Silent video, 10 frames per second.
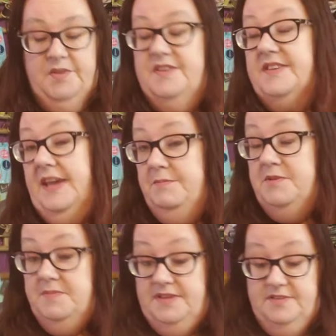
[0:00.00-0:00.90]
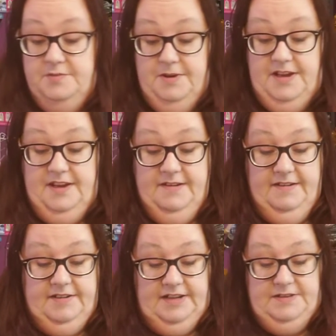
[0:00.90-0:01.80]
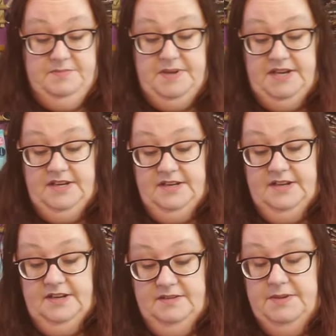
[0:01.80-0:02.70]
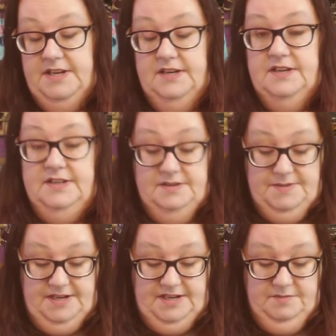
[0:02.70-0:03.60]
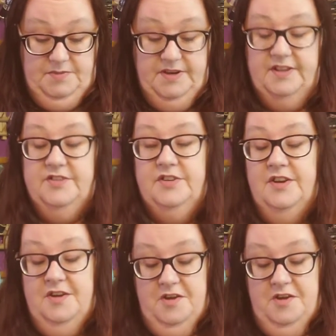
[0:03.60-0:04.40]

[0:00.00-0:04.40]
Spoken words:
this came to me this way, and I debated and debated and debated, but it's